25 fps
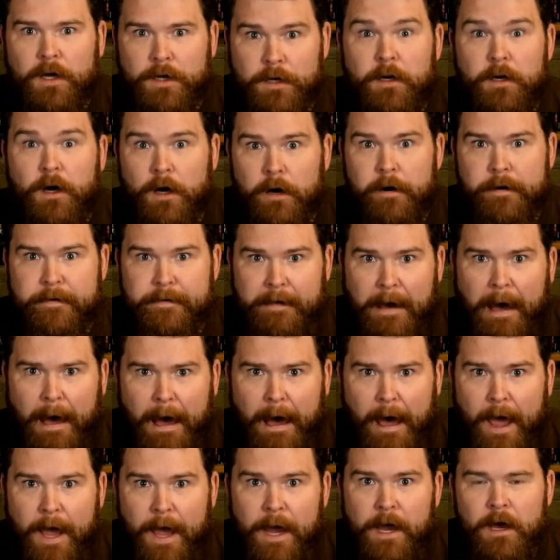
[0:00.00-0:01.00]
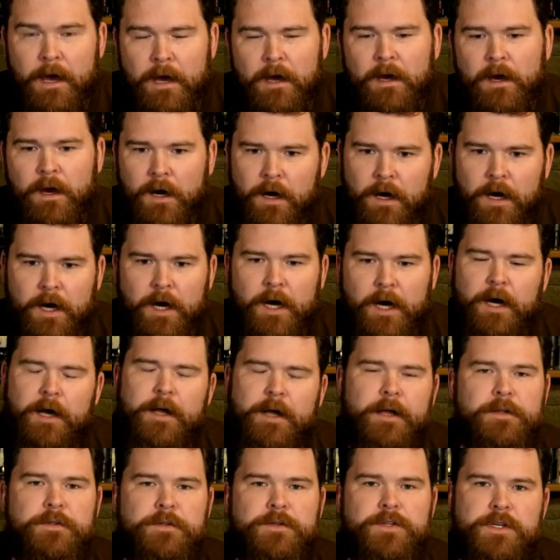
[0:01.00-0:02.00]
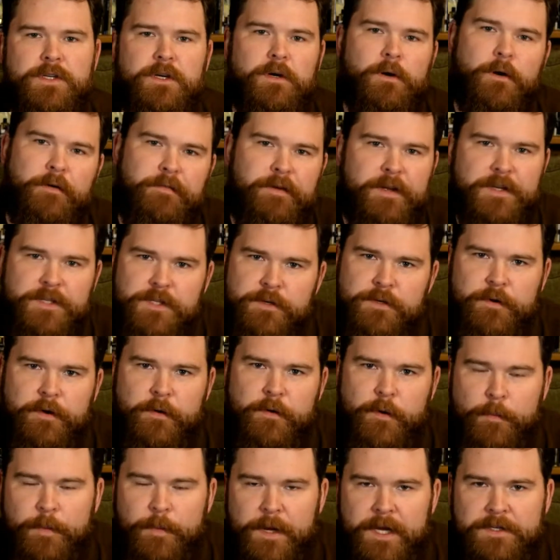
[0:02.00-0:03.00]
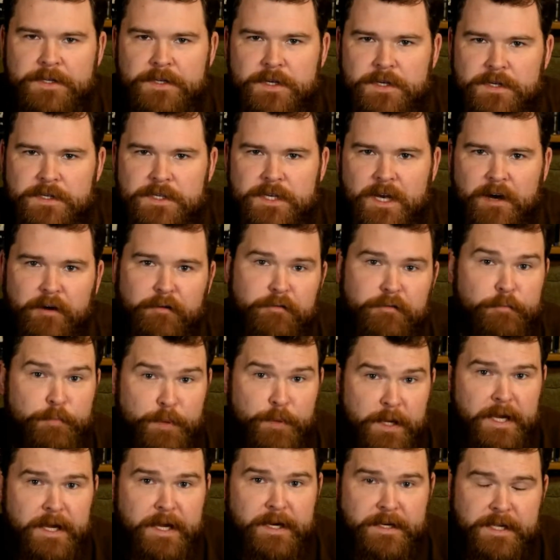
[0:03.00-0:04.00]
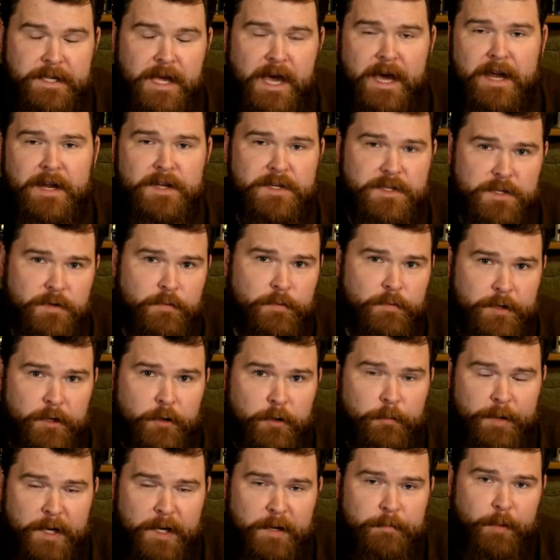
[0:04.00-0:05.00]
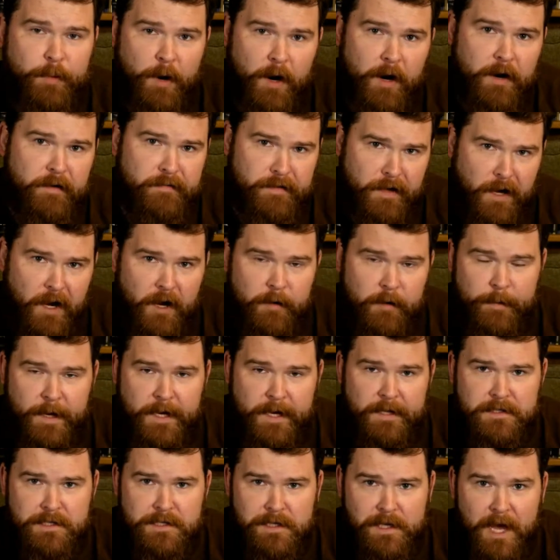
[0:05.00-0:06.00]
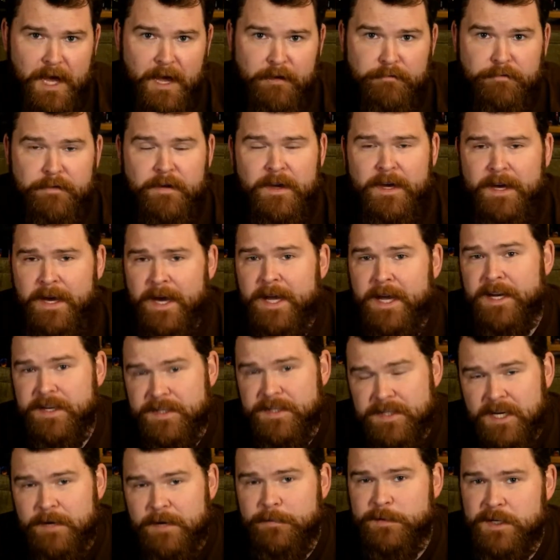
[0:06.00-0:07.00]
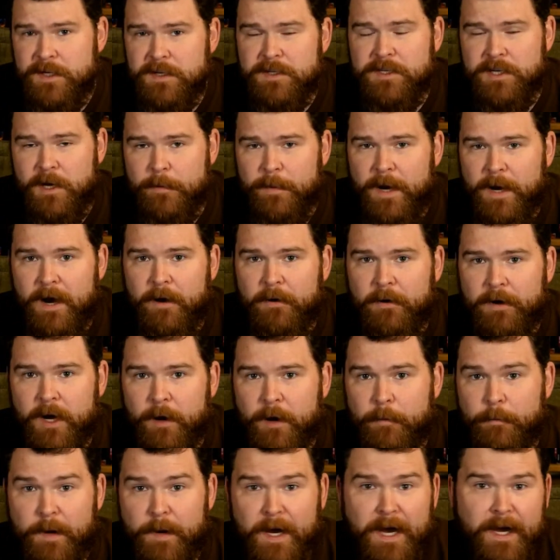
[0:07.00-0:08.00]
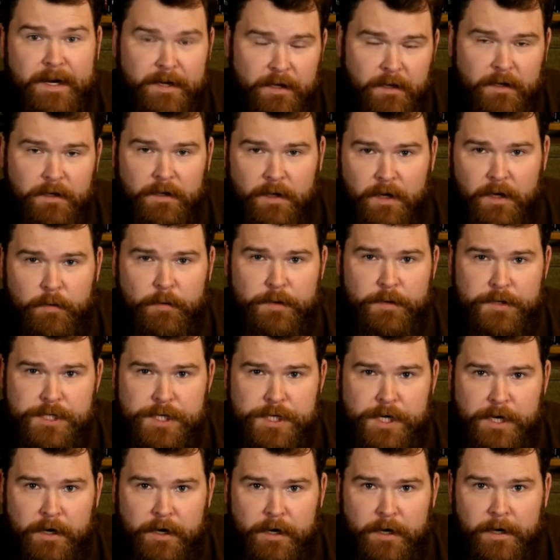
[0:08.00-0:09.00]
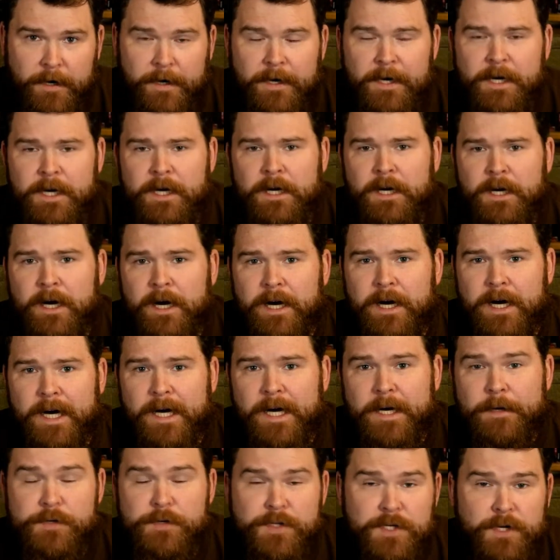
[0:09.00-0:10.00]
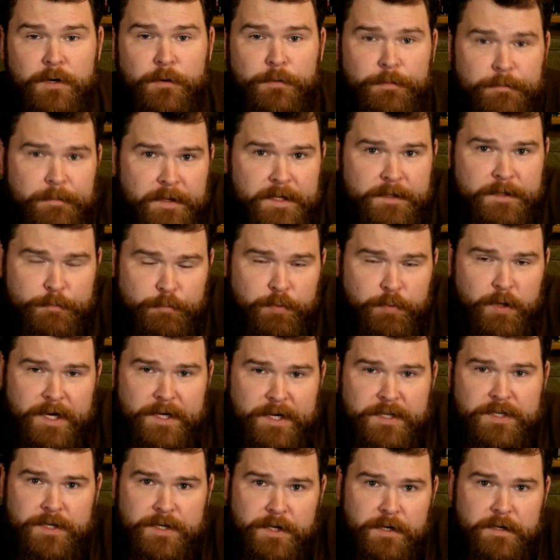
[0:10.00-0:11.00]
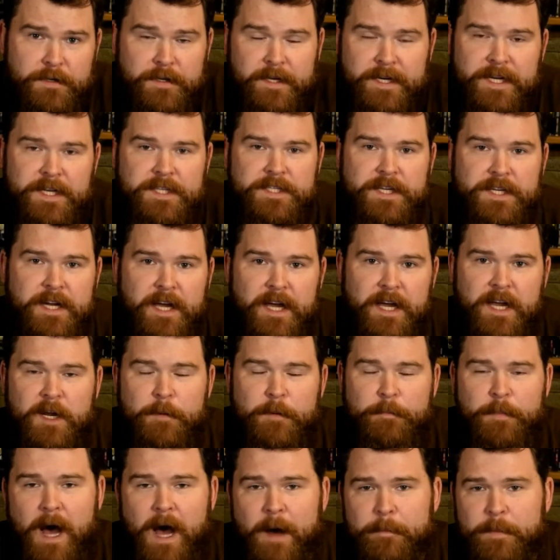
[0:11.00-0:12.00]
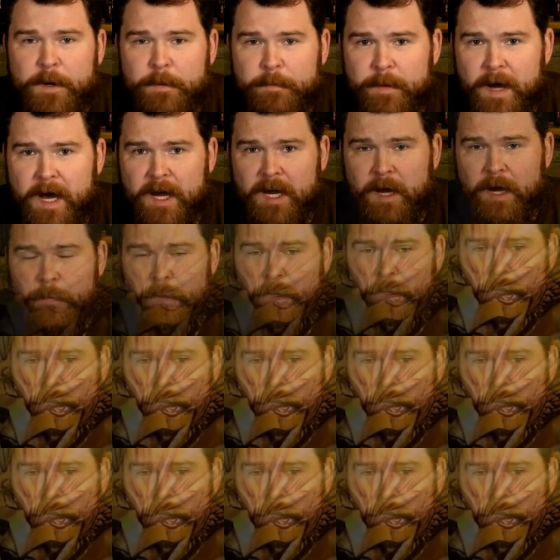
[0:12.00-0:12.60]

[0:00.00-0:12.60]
gonna die, and so if history repeats itself, being dead is a real big part of Hawkman's life, and he seems to somehow come back along with Shara. So it's pretty certain that he's going to end up popping back up